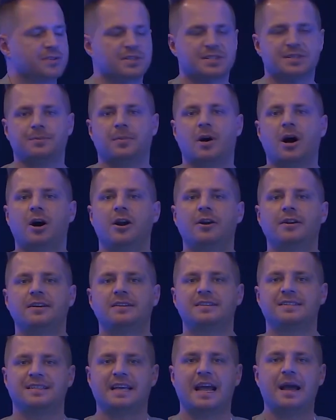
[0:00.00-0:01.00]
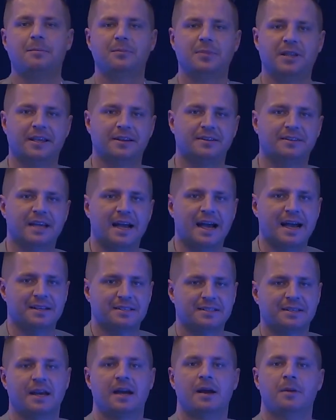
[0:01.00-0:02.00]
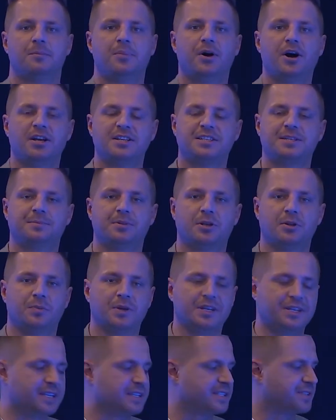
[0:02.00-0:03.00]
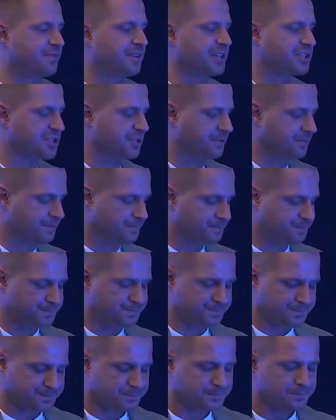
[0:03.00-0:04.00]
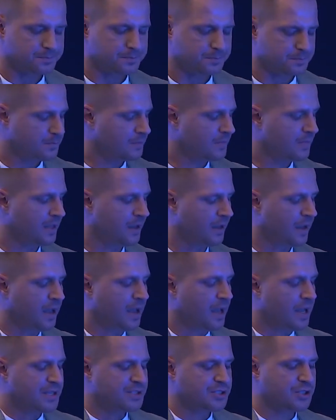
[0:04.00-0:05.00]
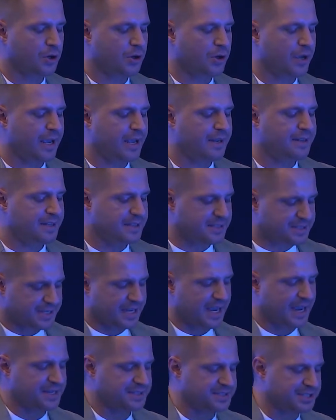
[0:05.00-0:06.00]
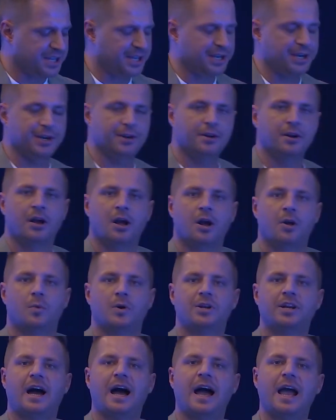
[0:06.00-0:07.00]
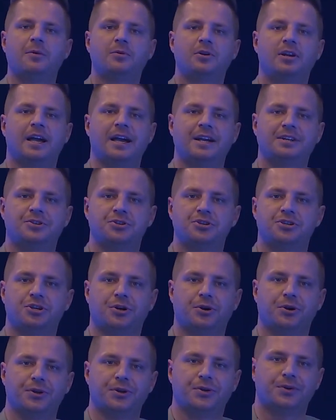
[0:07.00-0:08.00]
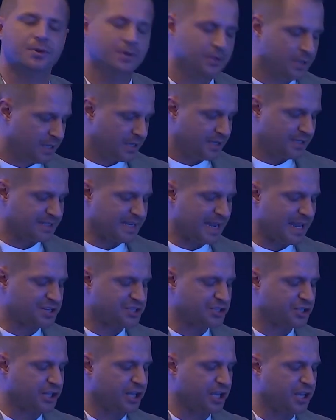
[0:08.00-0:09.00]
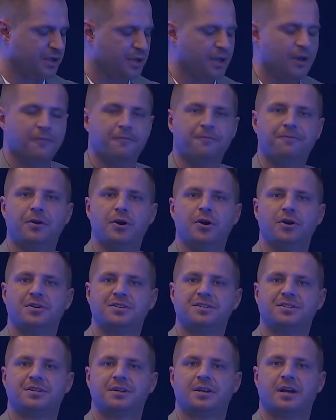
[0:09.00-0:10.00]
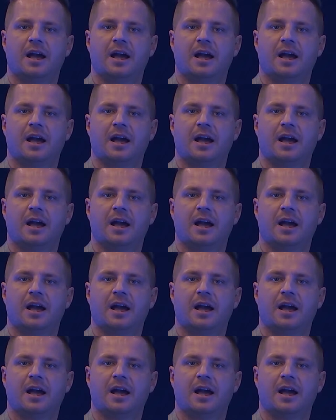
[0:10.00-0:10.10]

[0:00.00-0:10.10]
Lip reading: smart assembling task possible with this vision. So in this case here, what I would like to show you is actually first